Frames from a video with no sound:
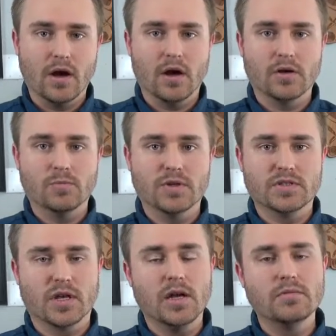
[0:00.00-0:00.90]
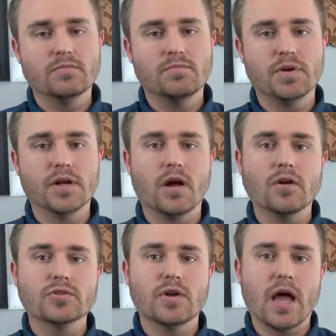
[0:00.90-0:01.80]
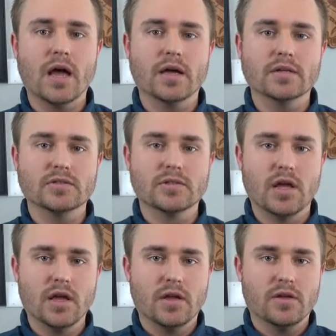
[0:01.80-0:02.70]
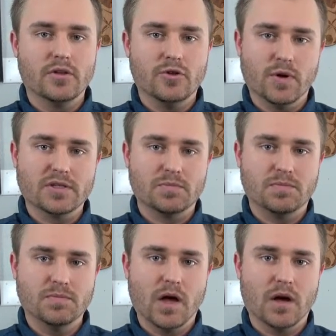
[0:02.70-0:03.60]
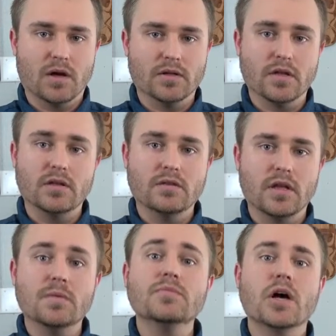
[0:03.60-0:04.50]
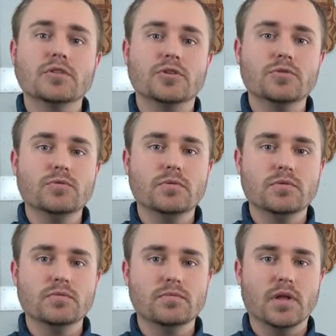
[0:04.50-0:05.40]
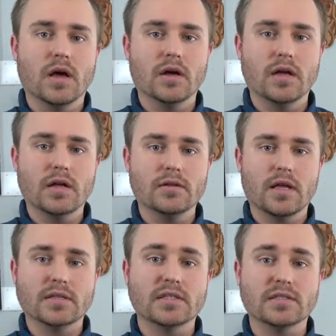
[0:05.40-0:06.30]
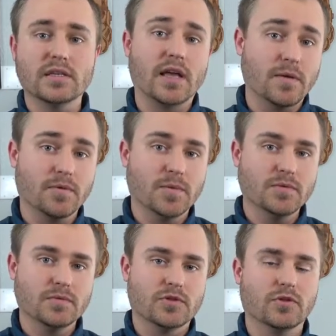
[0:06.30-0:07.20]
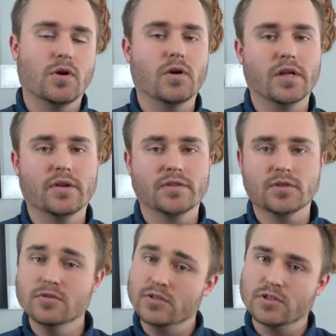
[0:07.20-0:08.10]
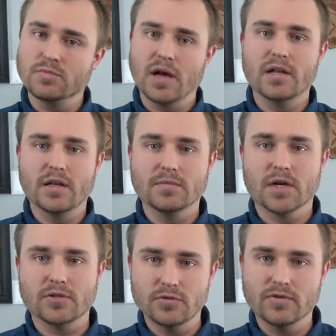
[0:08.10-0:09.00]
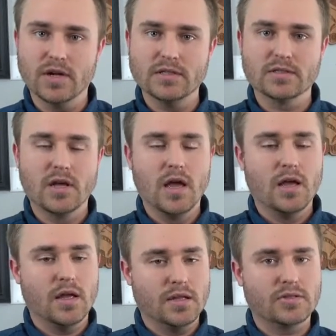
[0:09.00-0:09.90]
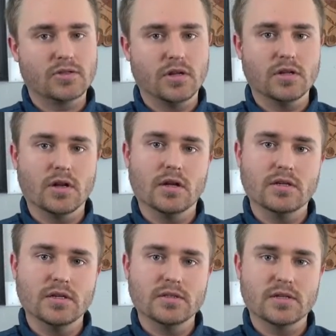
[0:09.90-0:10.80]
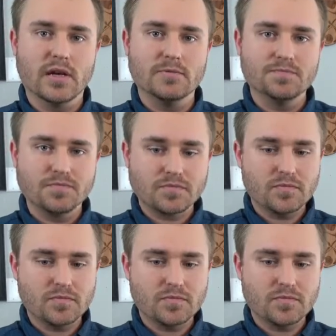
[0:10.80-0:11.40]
on one side, but it also has M.2 SSD capable. So all you have to do is just buy an M.2 device, install it on the inside,